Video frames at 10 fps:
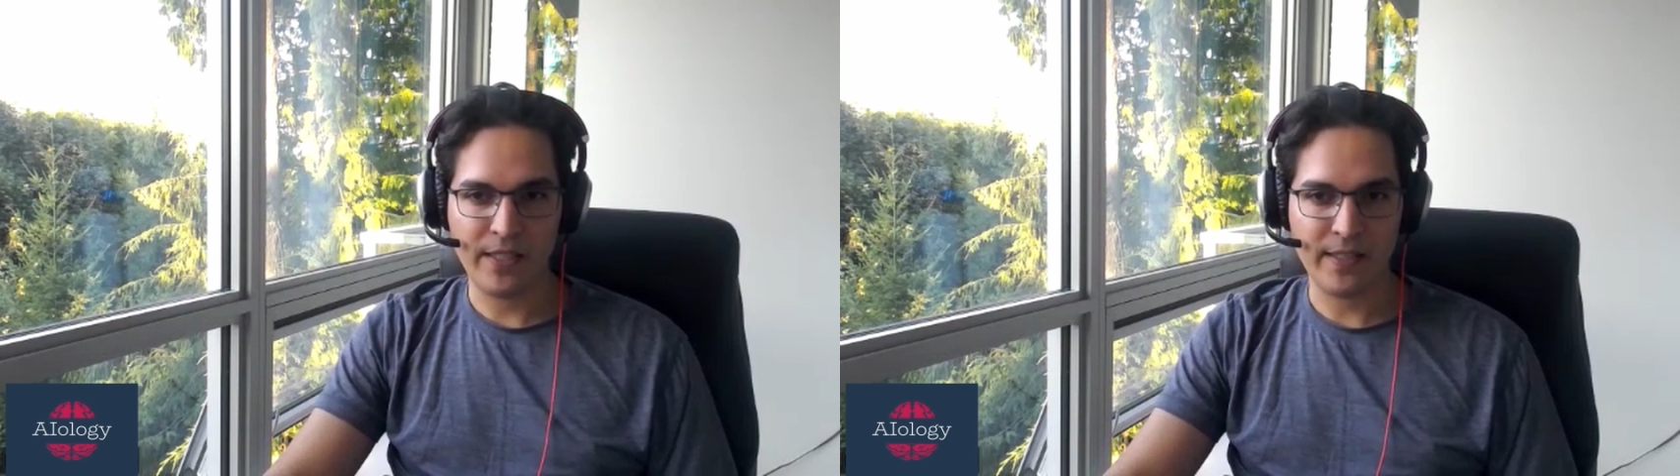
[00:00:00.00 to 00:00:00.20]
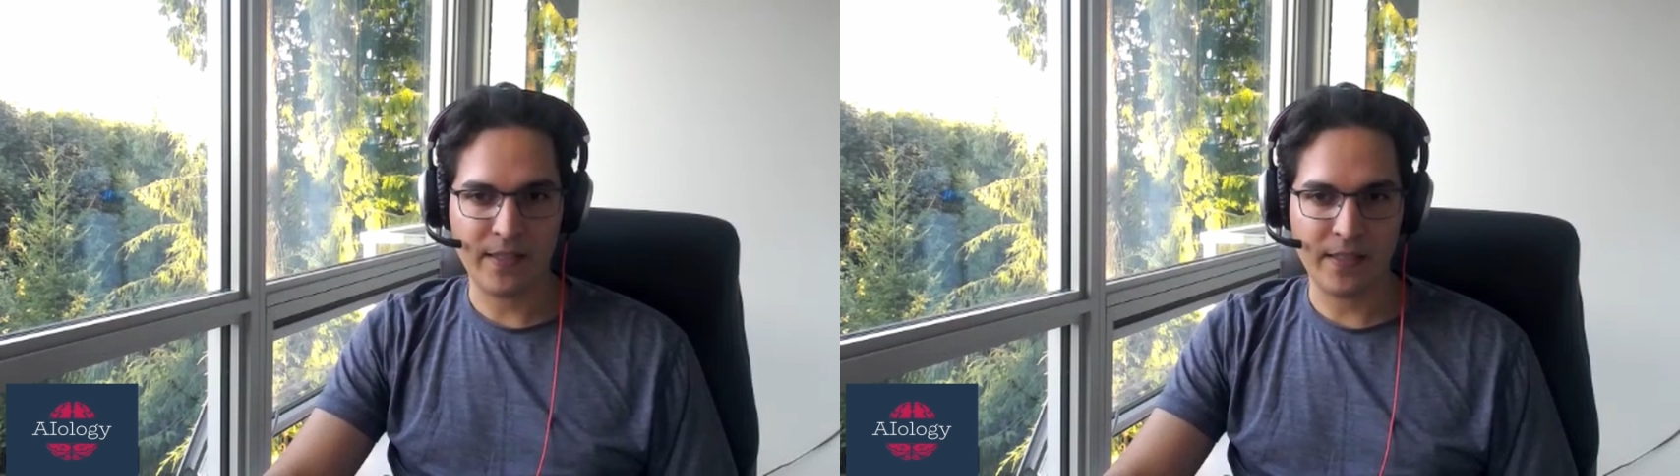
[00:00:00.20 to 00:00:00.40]

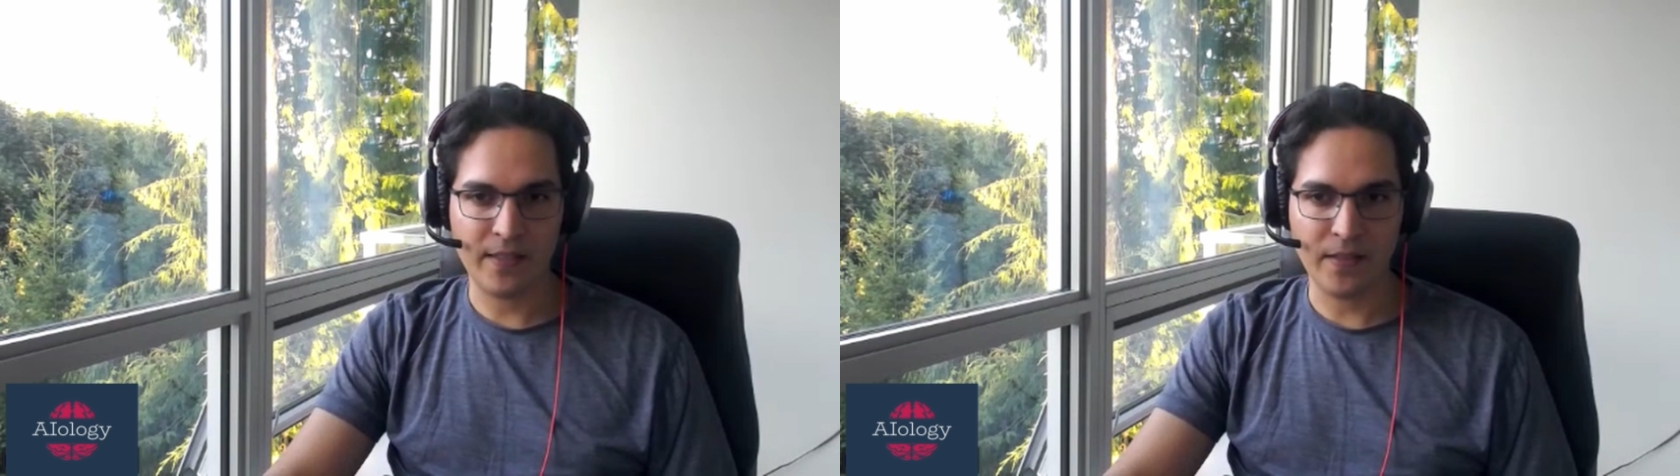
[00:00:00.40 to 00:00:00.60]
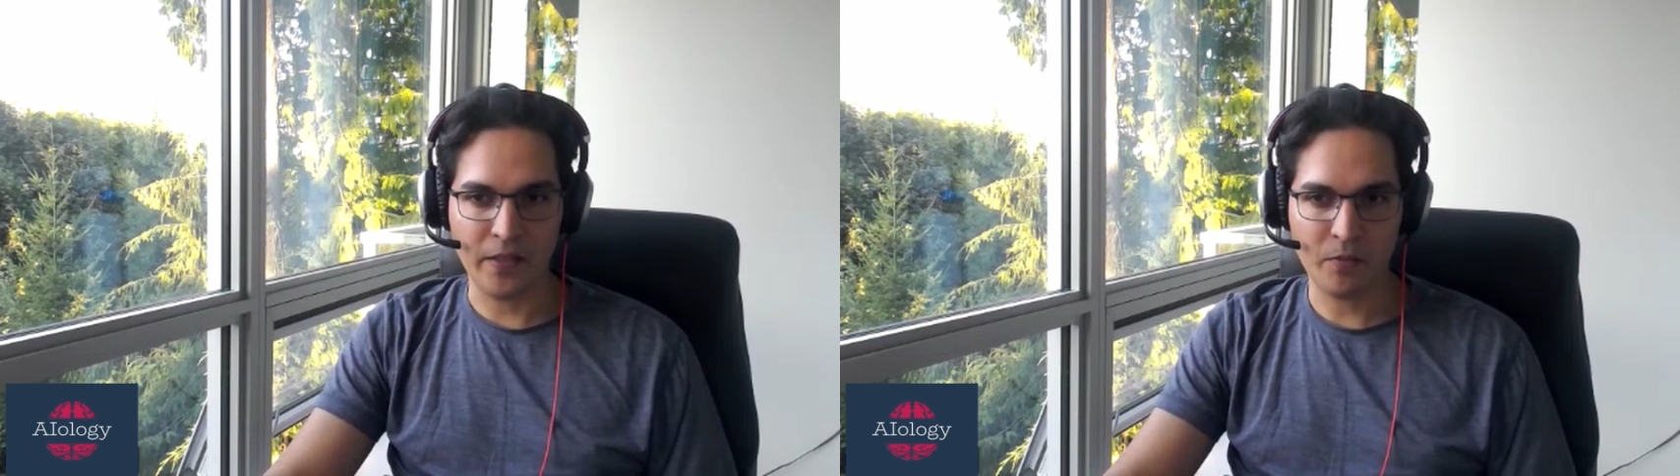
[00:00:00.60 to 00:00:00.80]
any
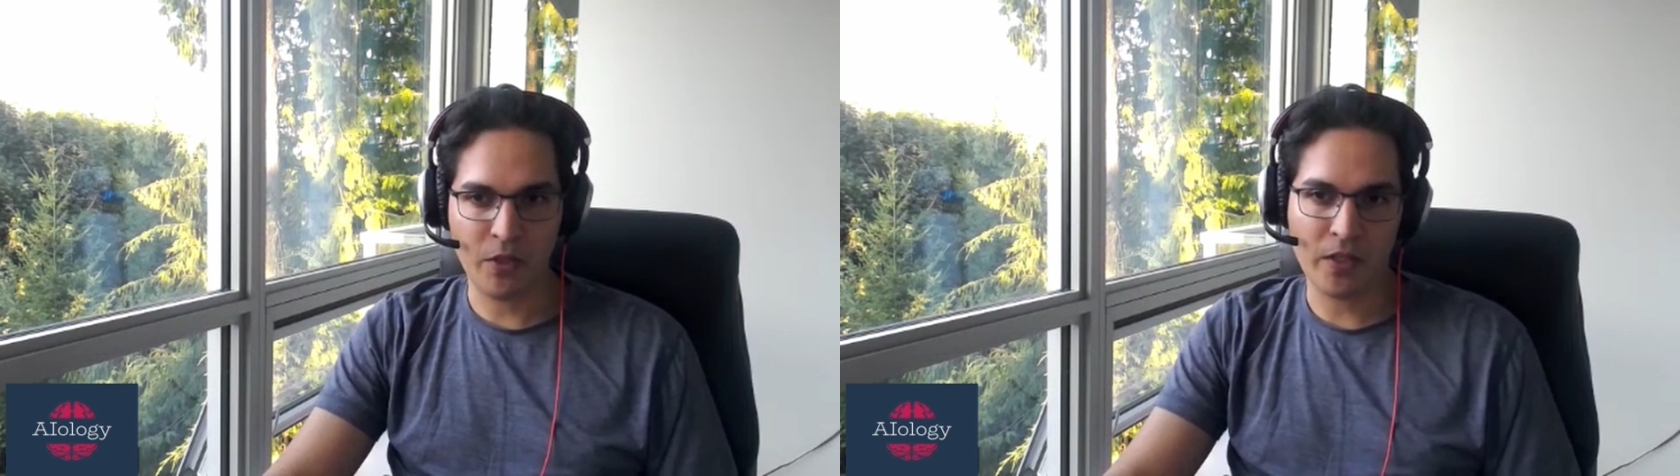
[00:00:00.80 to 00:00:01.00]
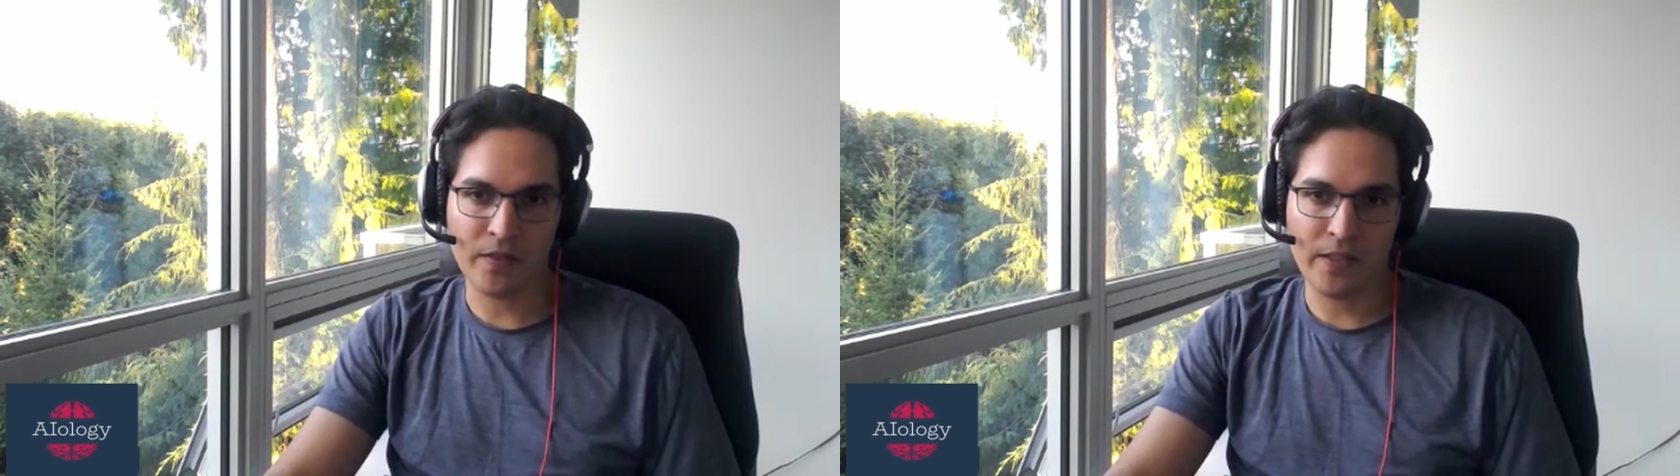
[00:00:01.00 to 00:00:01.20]
statistics
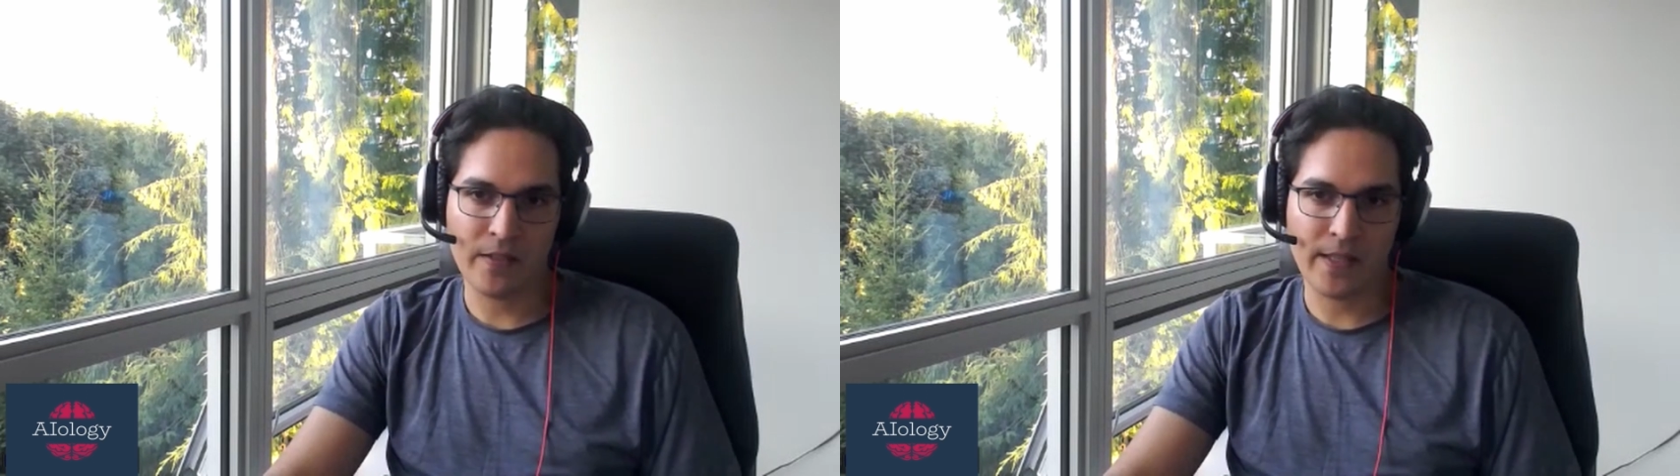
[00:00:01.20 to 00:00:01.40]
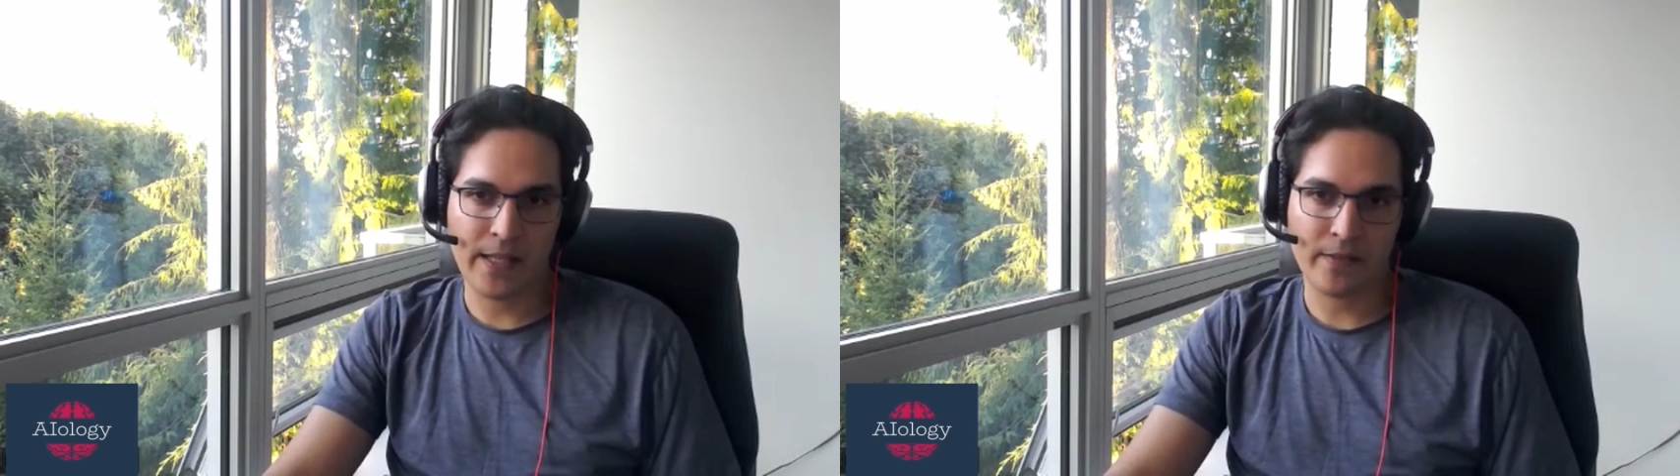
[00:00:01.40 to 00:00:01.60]
because
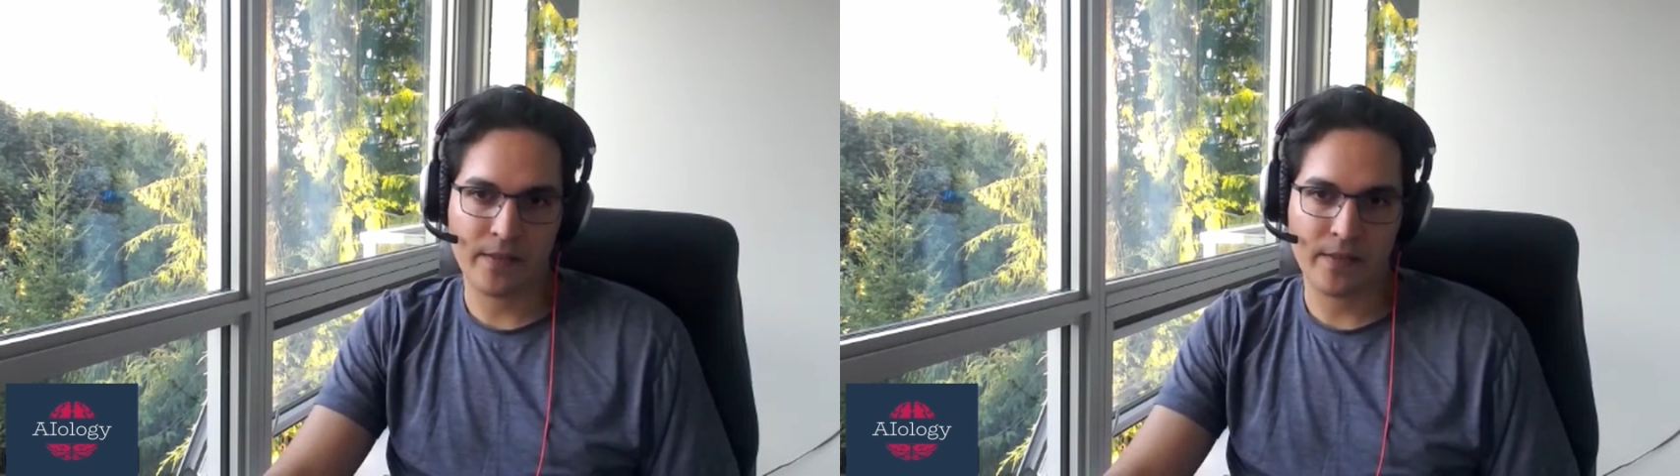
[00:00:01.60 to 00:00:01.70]
instance